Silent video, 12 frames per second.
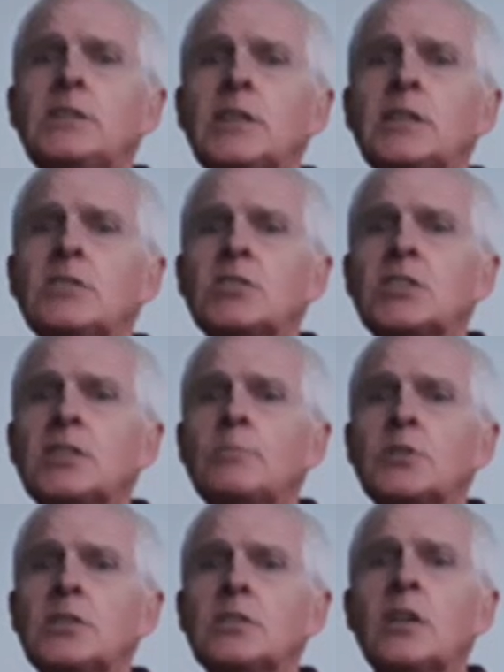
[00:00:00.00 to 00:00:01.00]
there's
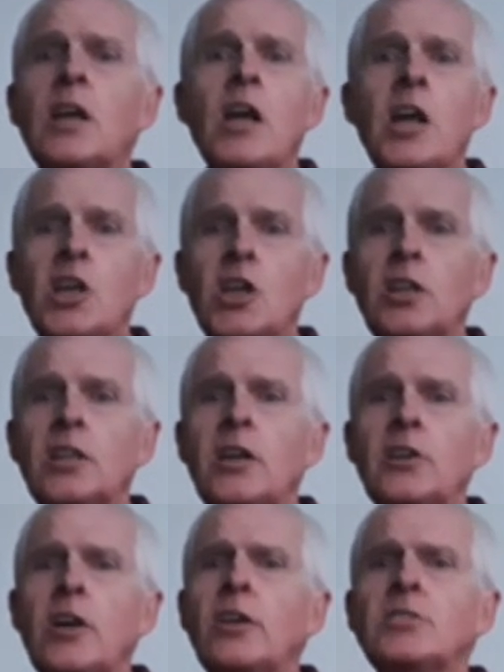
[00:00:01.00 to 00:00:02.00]
something you
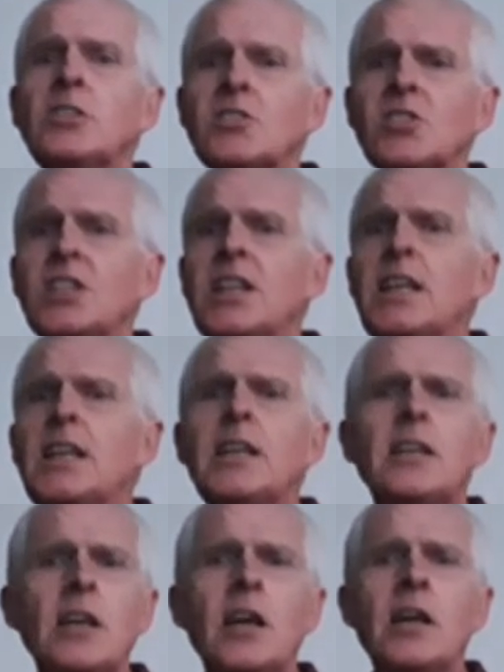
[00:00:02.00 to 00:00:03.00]
learn or you see,
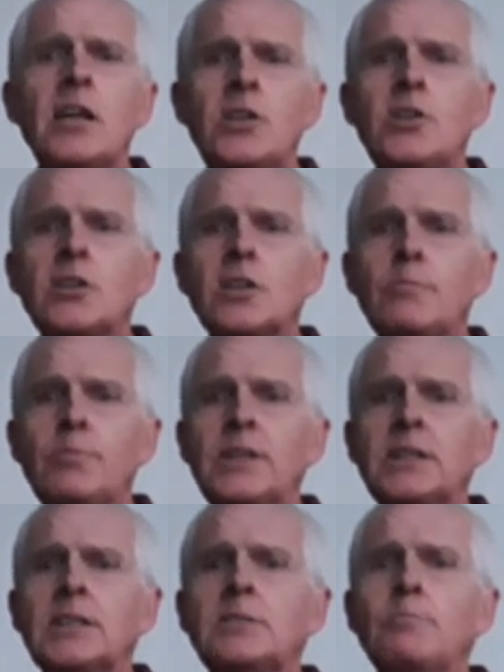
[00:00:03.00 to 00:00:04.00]
you could
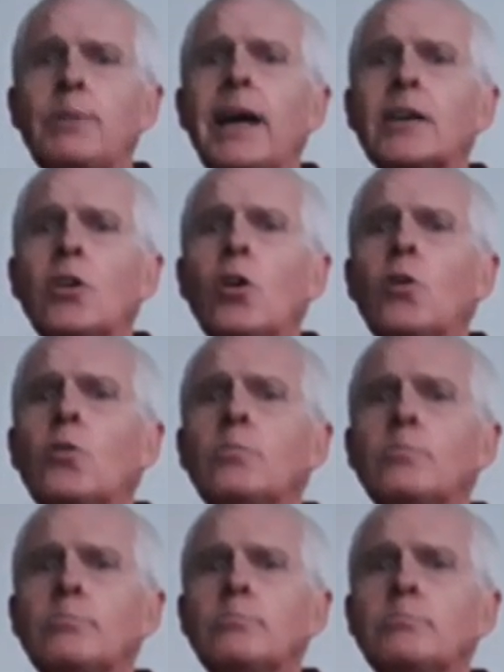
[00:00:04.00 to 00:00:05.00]
bring it back
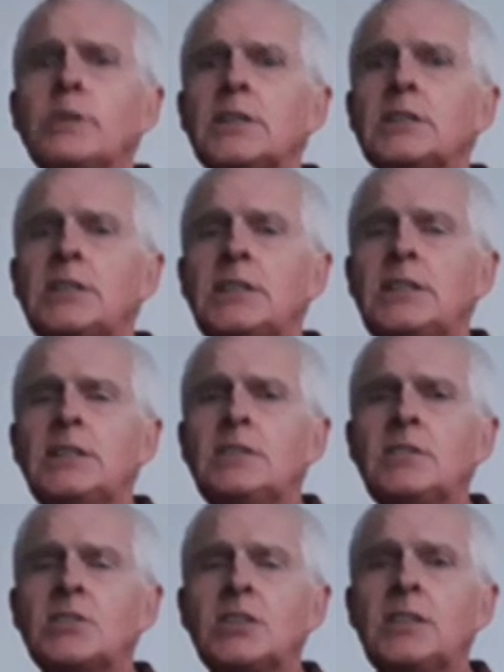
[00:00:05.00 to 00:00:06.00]
home, make it
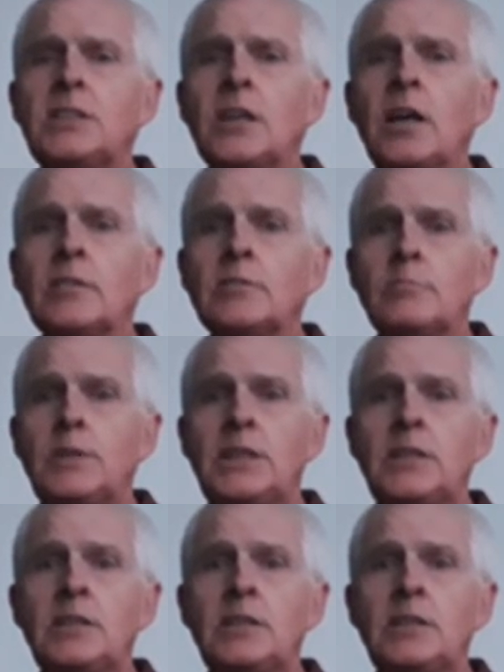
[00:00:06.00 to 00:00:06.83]
easy on me.